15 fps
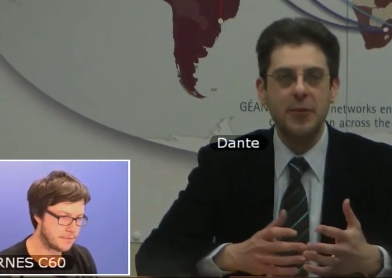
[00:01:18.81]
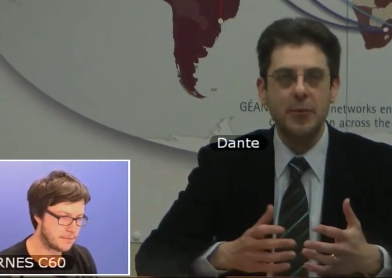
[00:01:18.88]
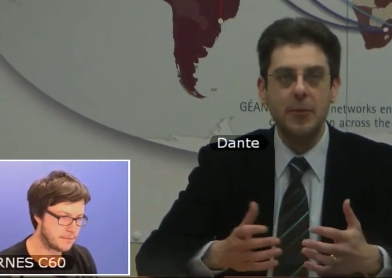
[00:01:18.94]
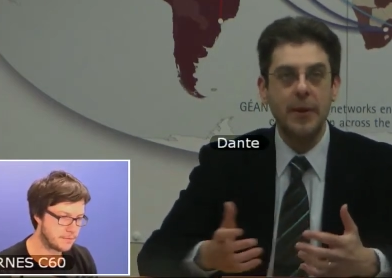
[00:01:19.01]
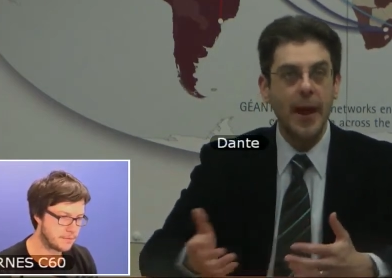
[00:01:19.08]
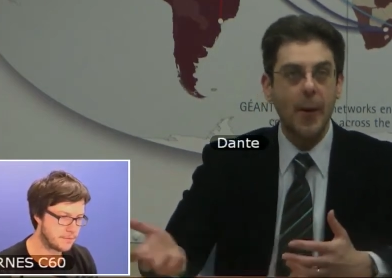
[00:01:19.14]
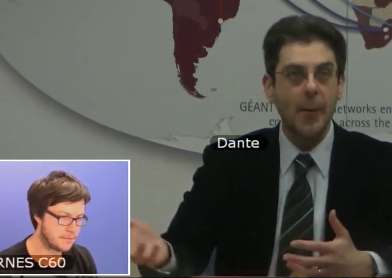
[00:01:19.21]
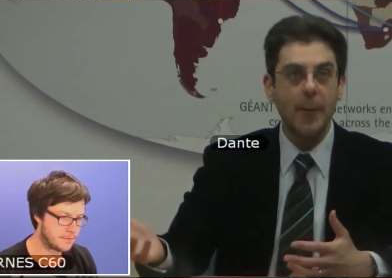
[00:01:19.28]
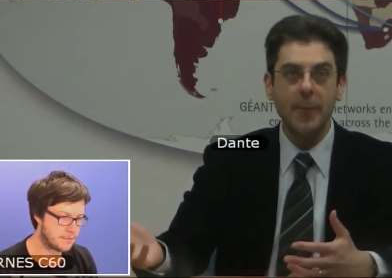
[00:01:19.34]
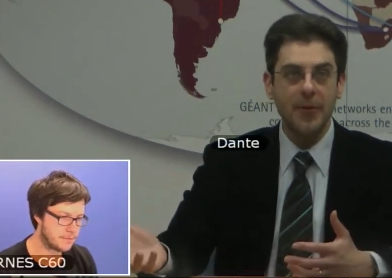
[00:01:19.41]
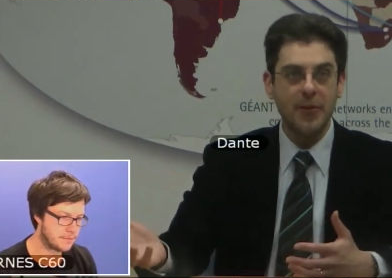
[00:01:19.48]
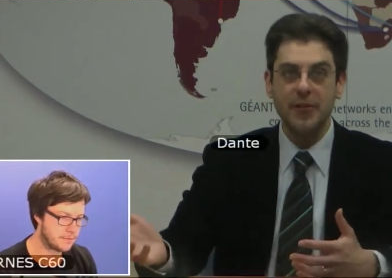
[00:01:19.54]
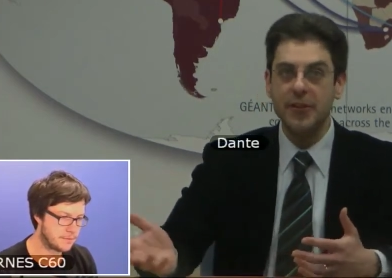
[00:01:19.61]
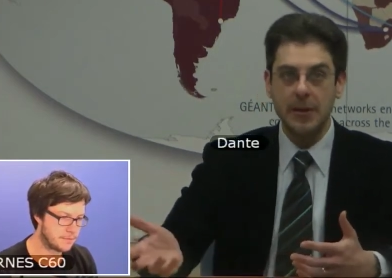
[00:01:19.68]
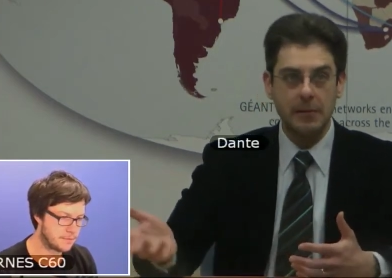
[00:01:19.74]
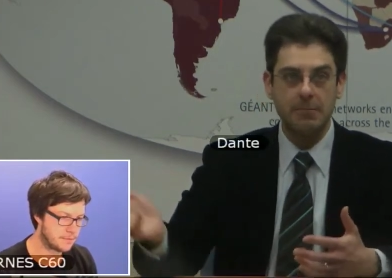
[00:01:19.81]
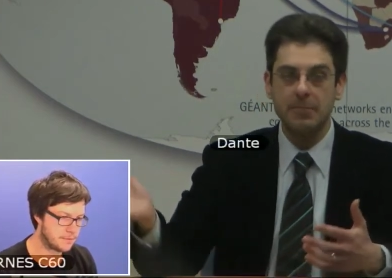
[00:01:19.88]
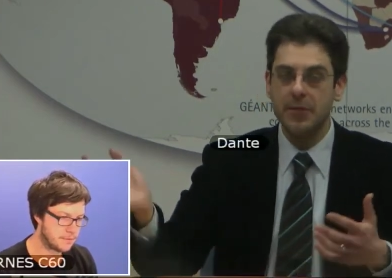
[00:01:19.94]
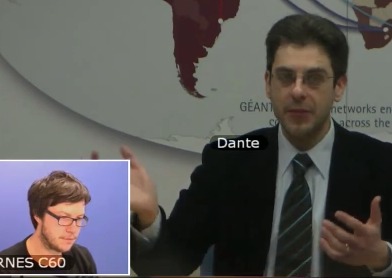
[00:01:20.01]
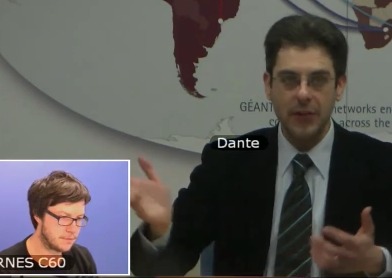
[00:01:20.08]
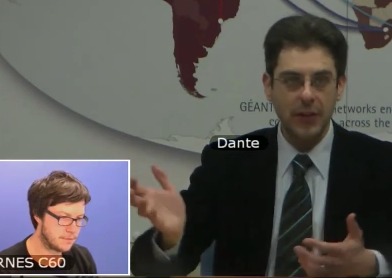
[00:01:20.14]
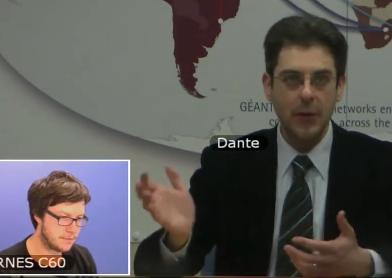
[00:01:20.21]
Speaker 1: to now, which is
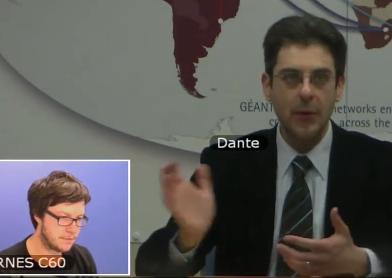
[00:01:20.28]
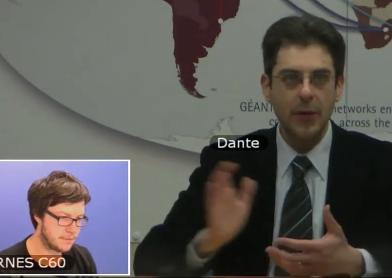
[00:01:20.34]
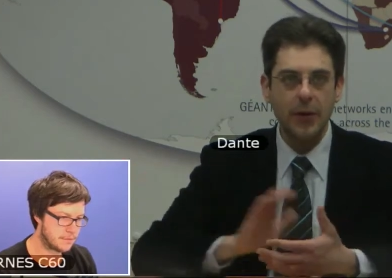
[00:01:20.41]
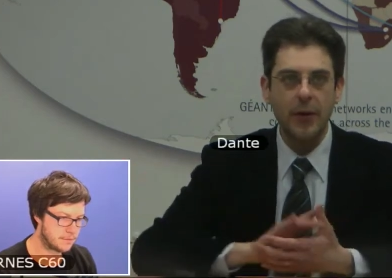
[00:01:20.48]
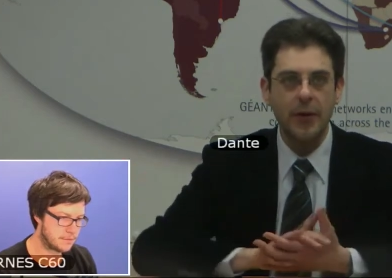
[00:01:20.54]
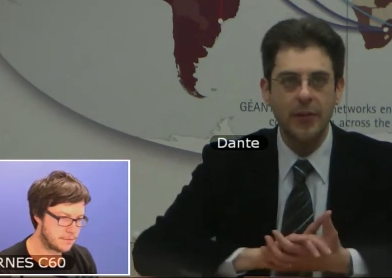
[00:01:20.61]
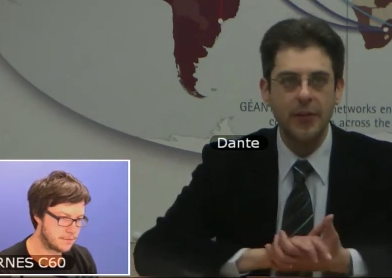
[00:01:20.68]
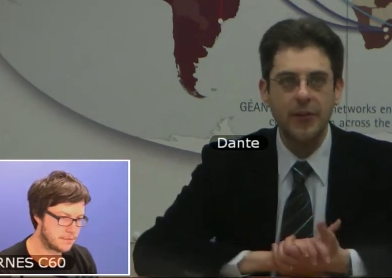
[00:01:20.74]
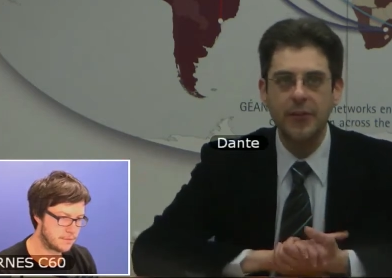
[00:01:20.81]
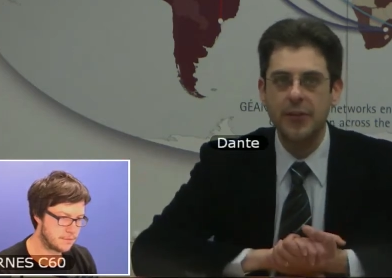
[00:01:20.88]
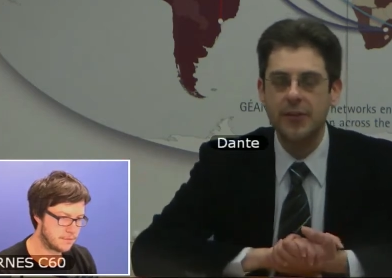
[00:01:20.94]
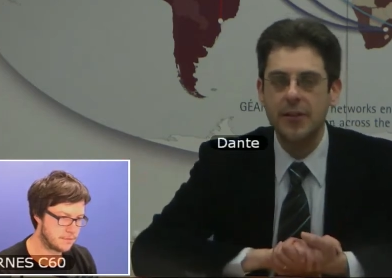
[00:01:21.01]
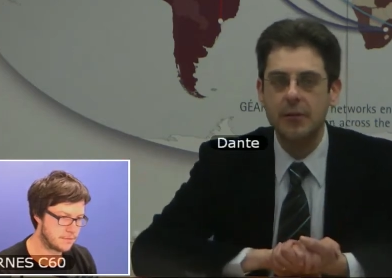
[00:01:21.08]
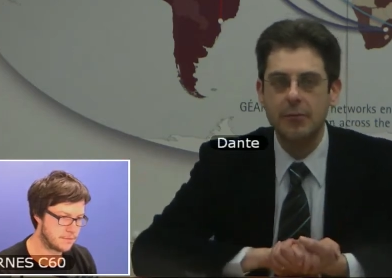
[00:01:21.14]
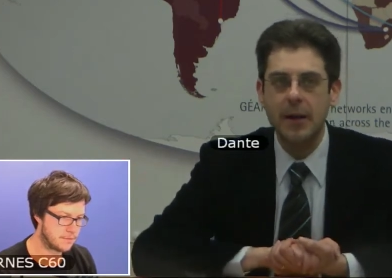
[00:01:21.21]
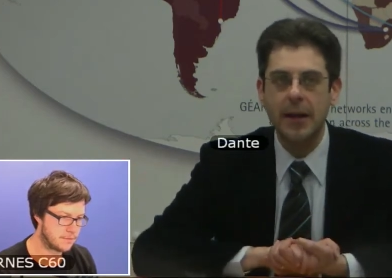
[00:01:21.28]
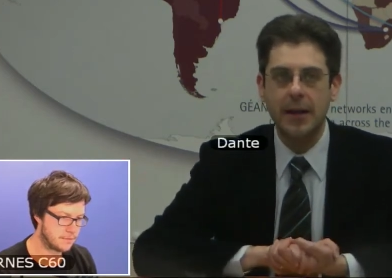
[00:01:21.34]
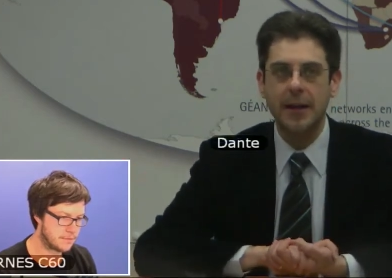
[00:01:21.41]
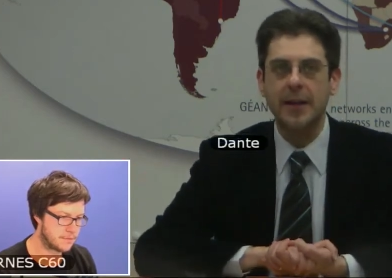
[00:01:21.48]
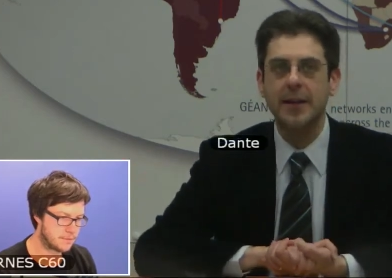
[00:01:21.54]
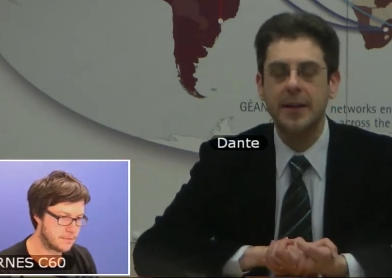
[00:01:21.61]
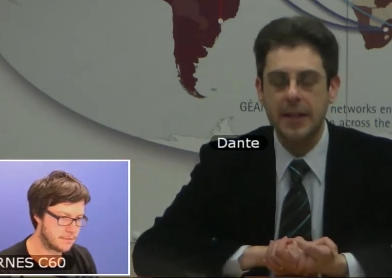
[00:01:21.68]
still going on, still
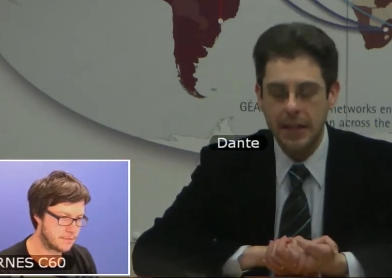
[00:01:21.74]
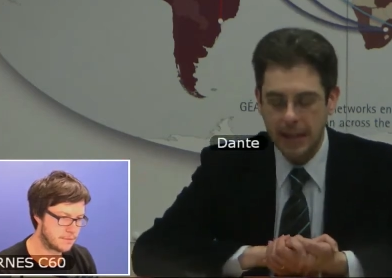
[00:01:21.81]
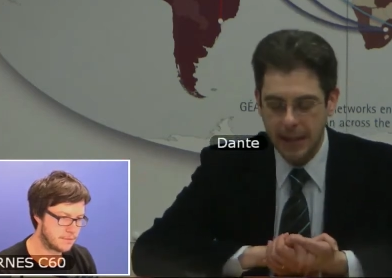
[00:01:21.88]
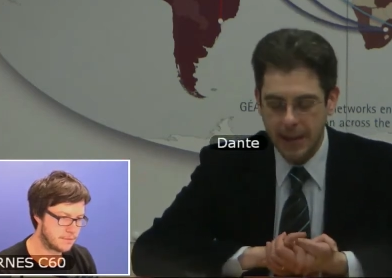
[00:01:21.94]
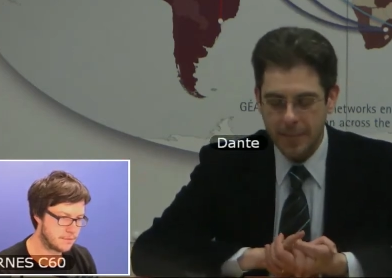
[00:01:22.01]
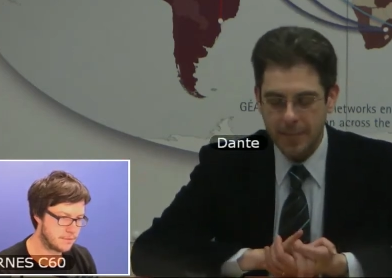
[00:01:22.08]
running,